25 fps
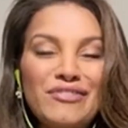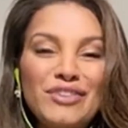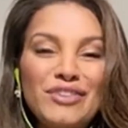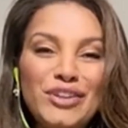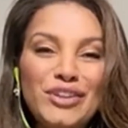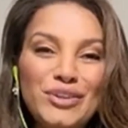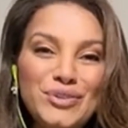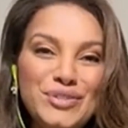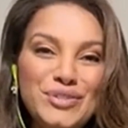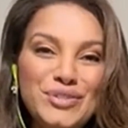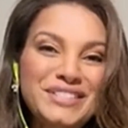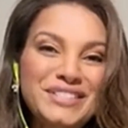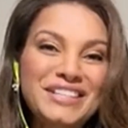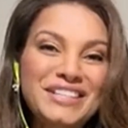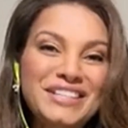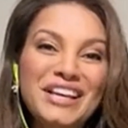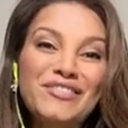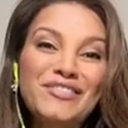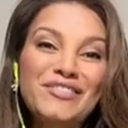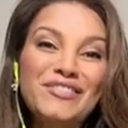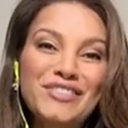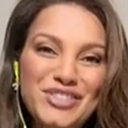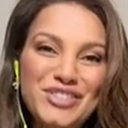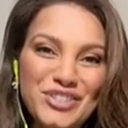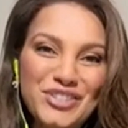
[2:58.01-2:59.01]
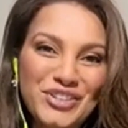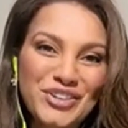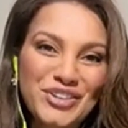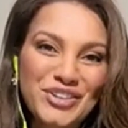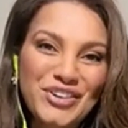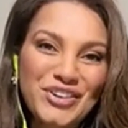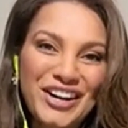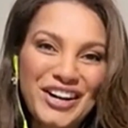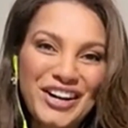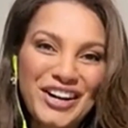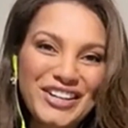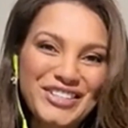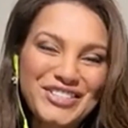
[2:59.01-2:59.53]
I've used the television
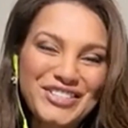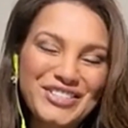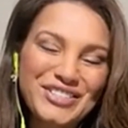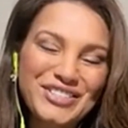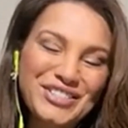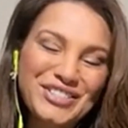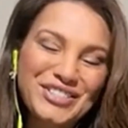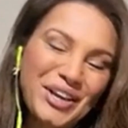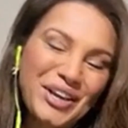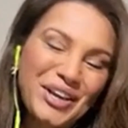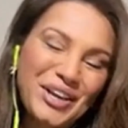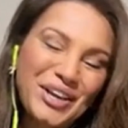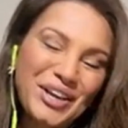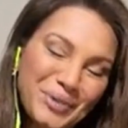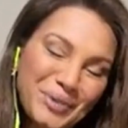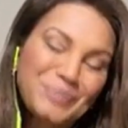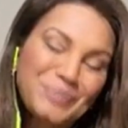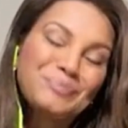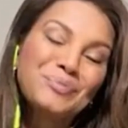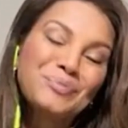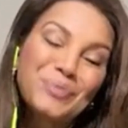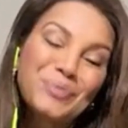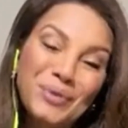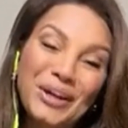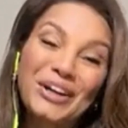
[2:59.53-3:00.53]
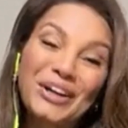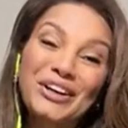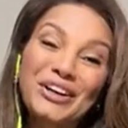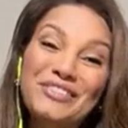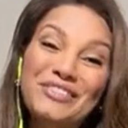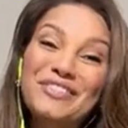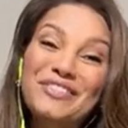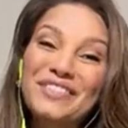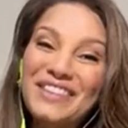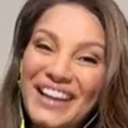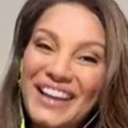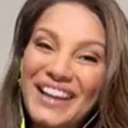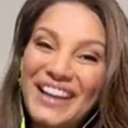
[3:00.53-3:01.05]
crutch, so we're
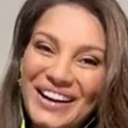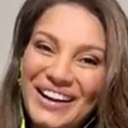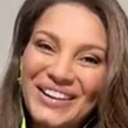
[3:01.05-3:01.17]
good for